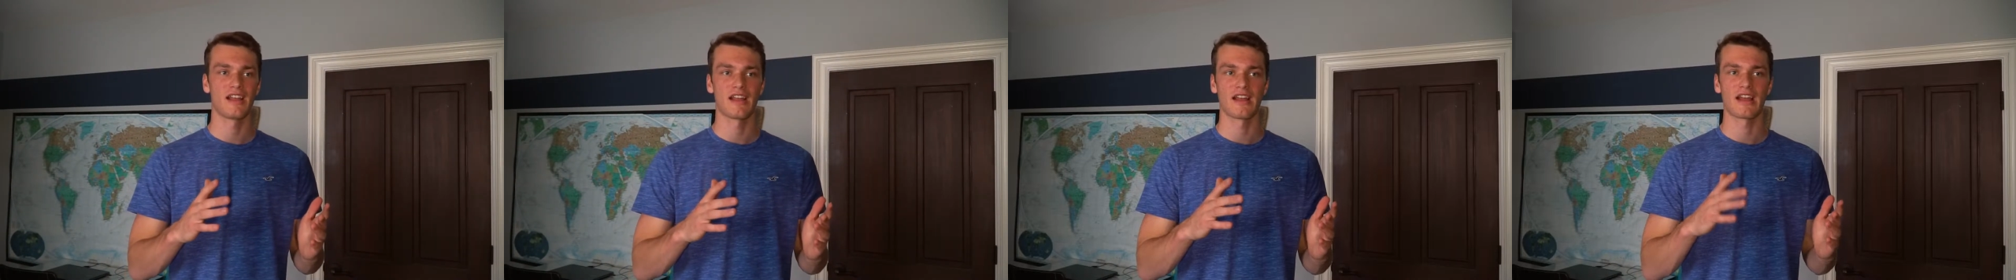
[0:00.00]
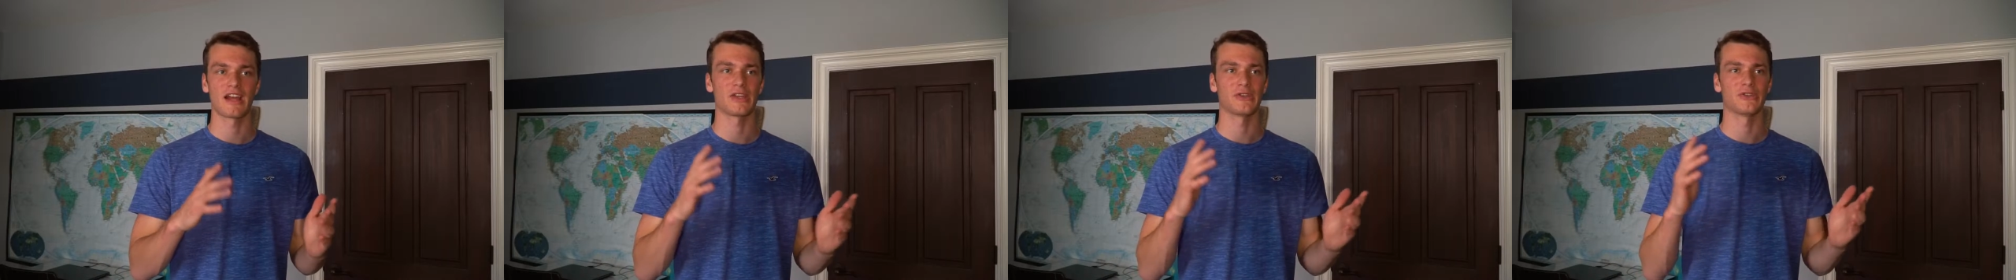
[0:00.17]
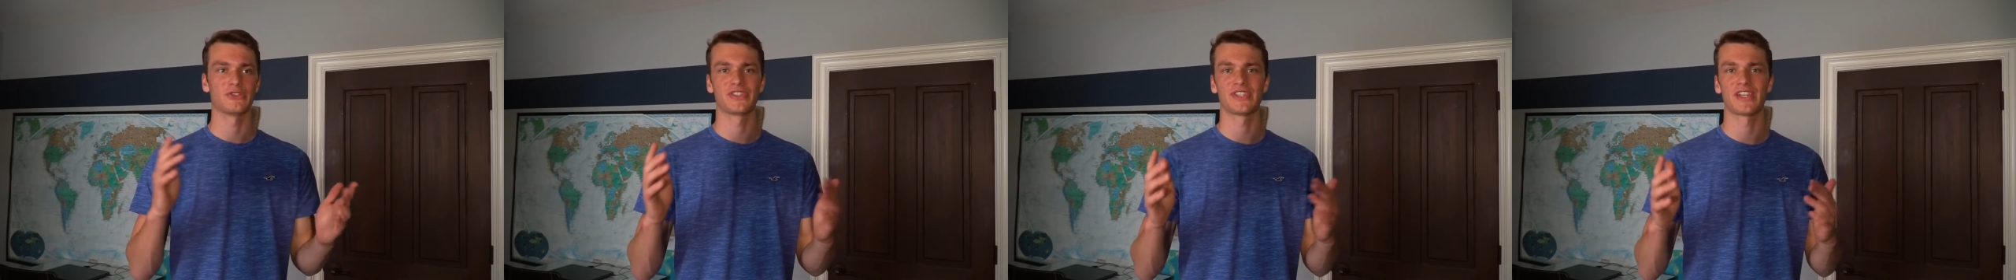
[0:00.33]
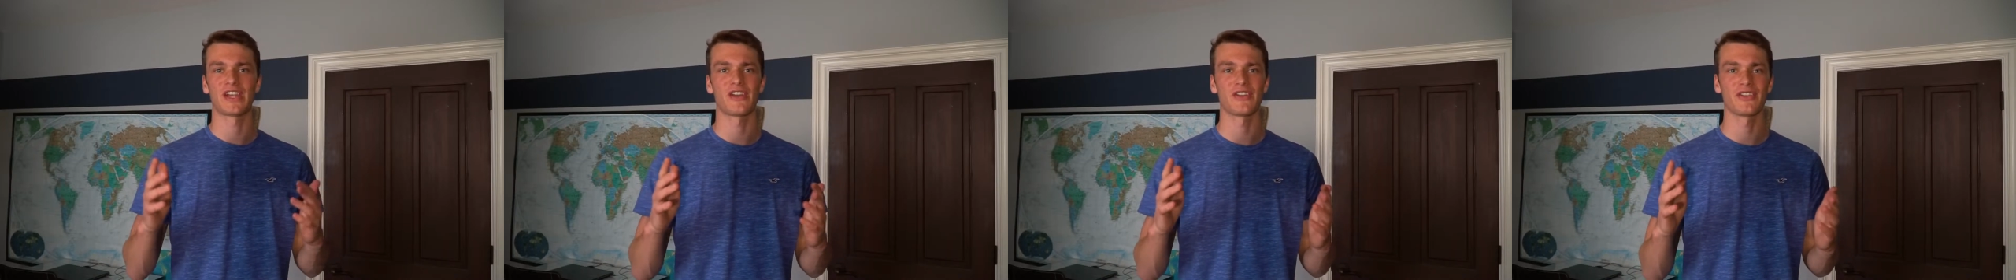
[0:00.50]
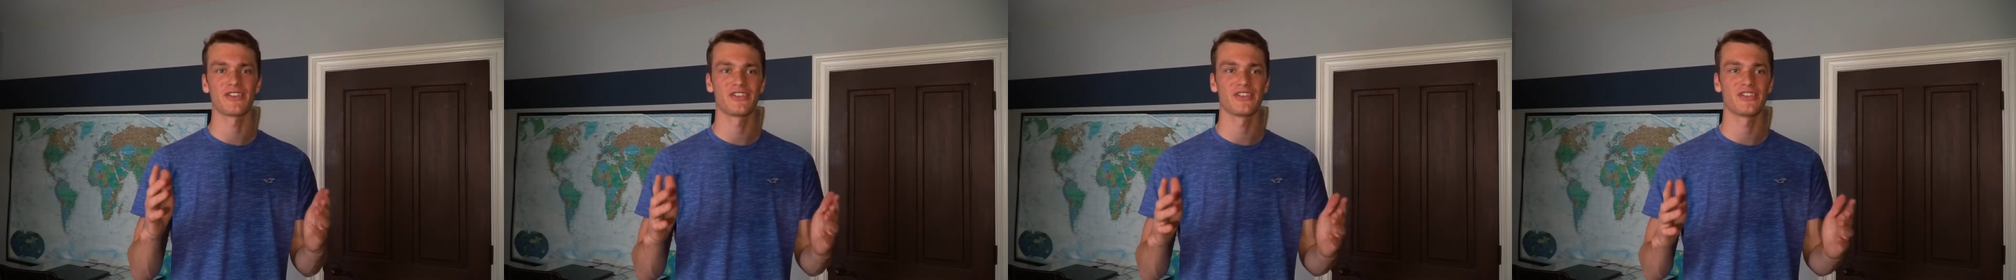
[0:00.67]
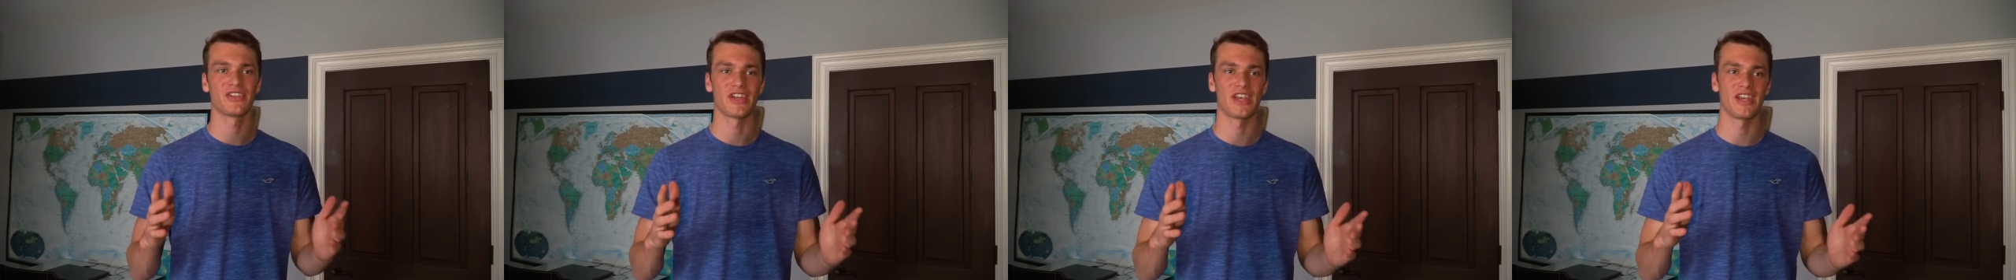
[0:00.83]
I started
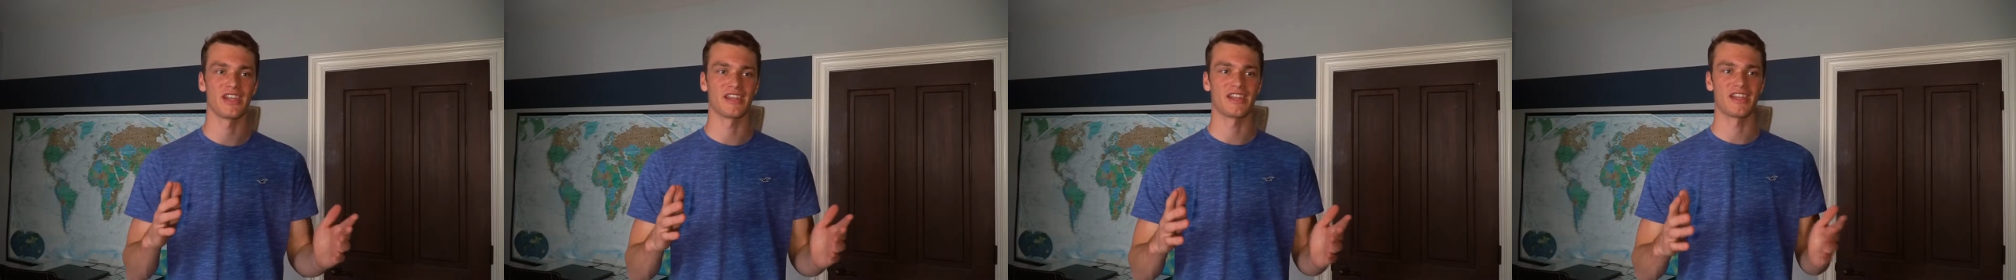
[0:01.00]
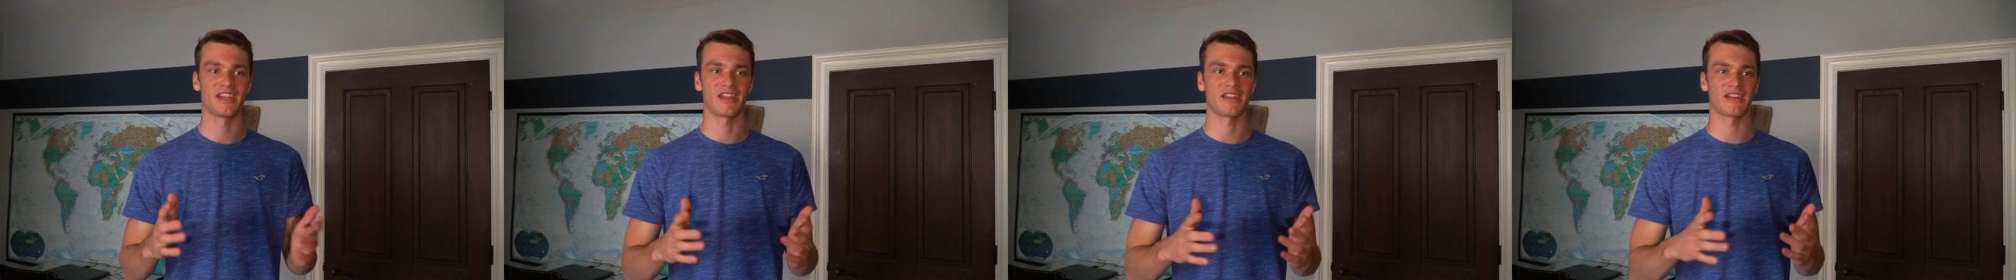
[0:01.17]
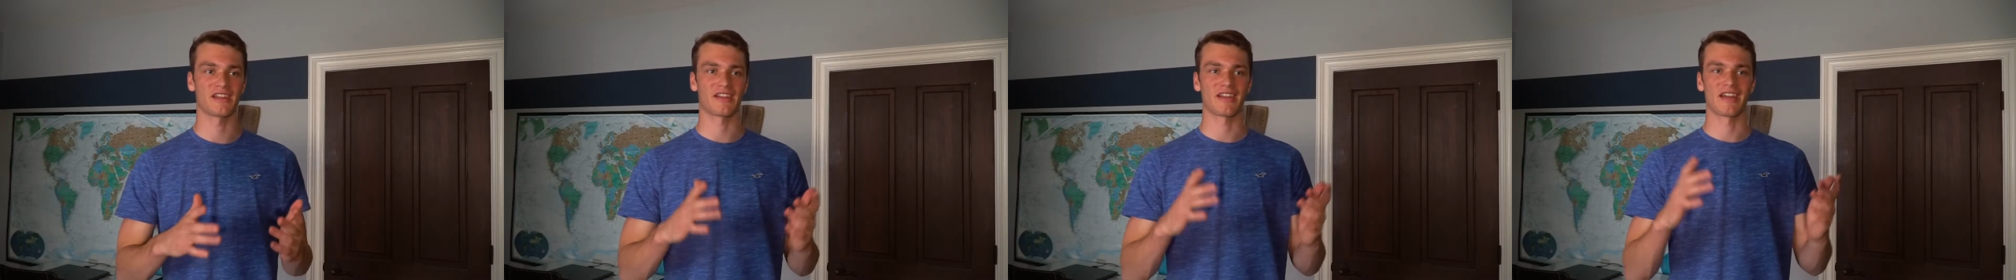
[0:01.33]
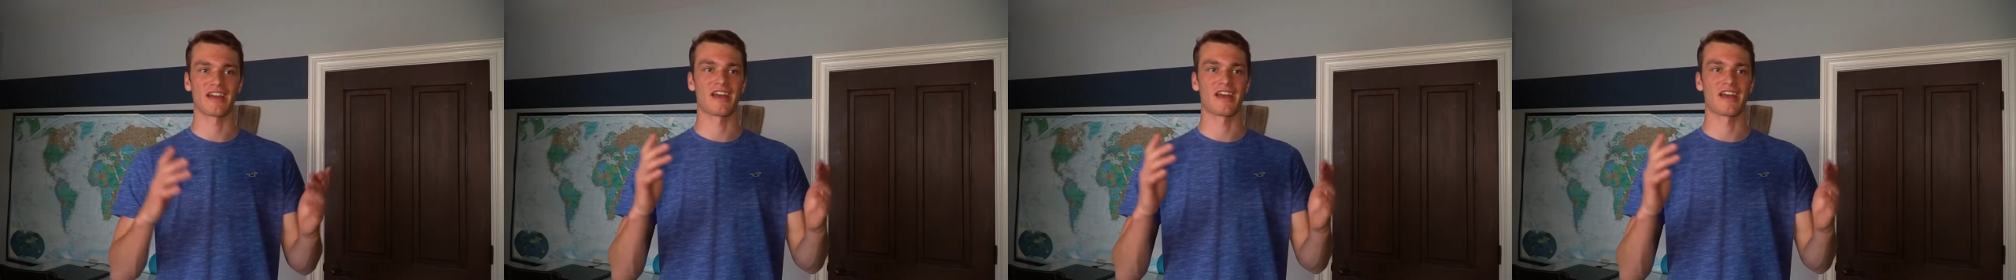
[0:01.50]
shaking,